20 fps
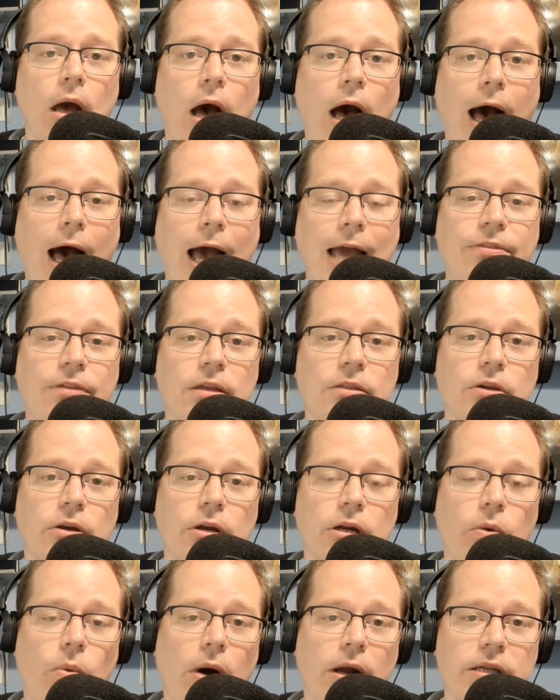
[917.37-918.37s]
I think they're
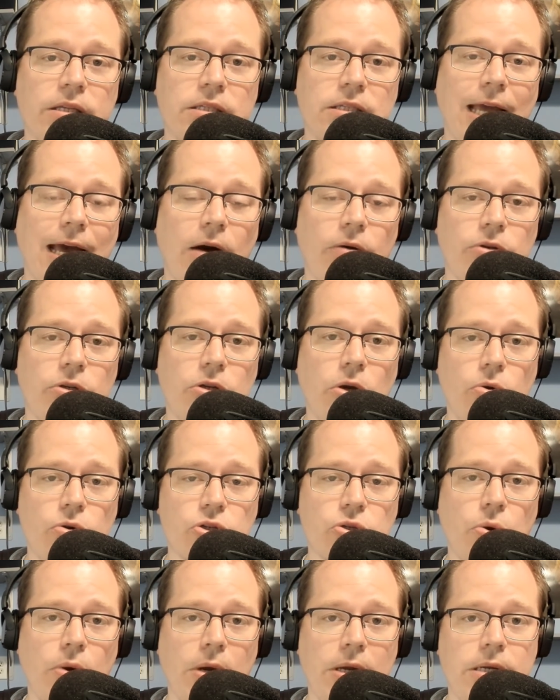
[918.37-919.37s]
going to want to see how
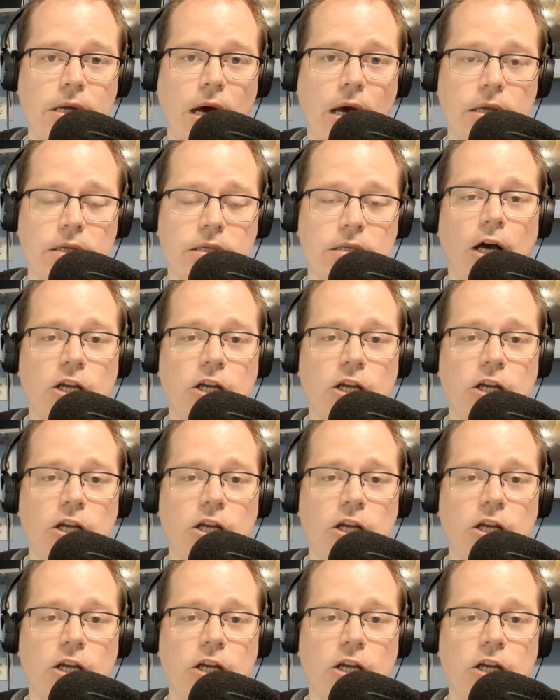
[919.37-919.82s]
Dogecoin does,